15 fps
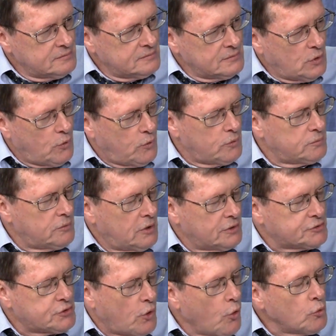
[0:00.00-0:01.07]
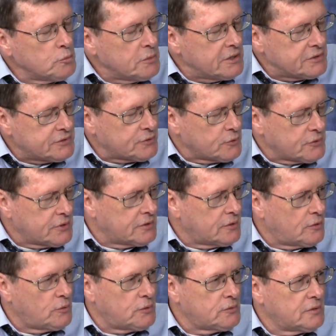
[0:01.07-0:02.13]
whole atonement or the
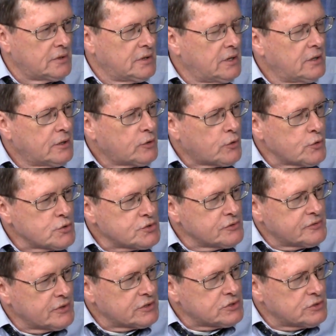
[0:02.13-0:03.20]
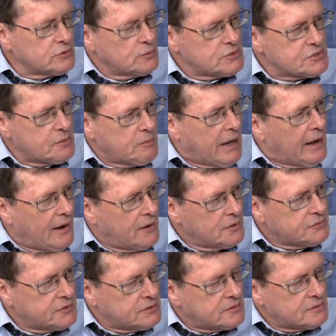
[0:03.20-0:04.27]
whole crucifixion was
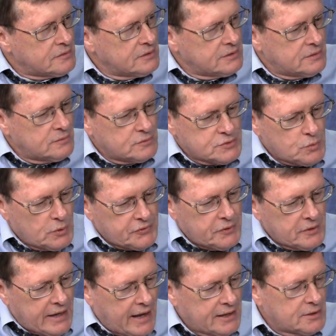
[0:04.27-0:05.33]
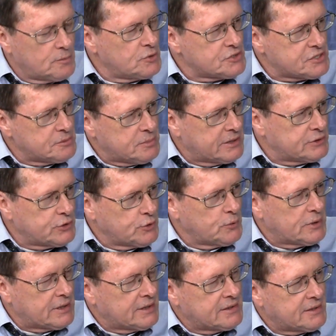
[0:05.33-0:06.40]
about, uh, and it was what the animals had been
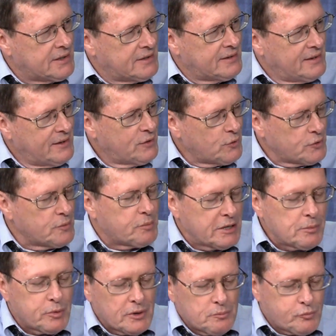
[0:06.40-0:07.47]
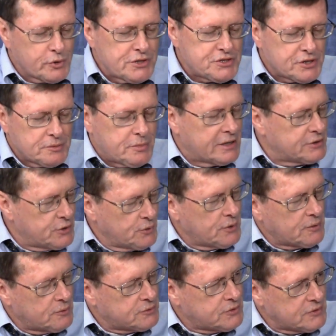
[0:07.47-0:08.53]
doing, and or the people, the priests had been
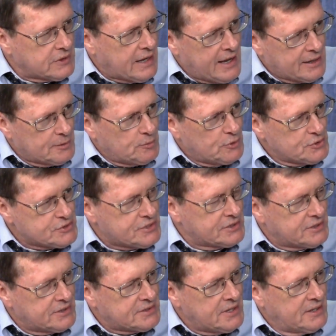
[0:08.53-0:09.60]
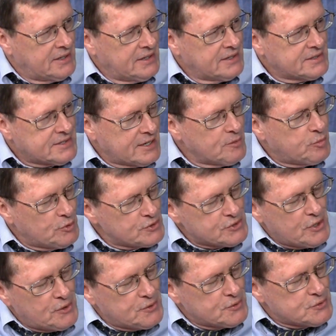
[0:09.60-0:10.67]
doing to the animals in the temples
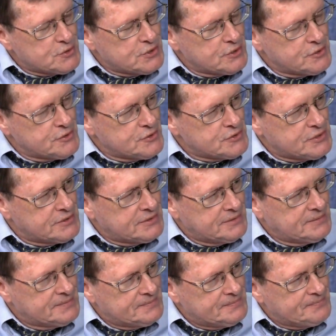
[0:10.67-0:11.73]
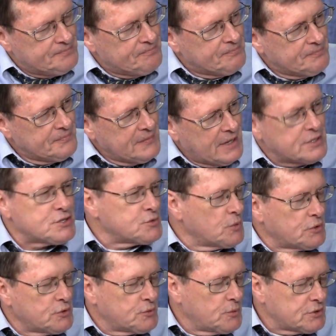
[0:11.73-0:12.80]
all those years. And I just
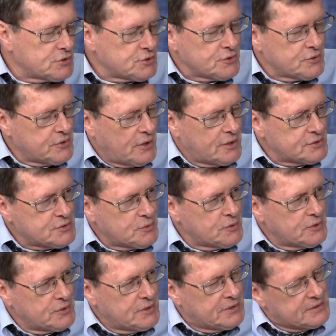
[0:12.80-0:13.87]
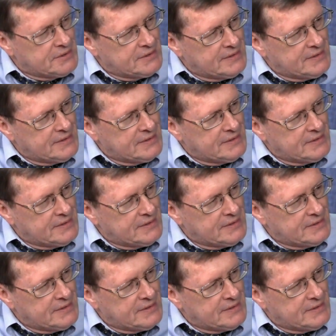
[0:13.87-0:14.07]
wondered what your thoughts were on.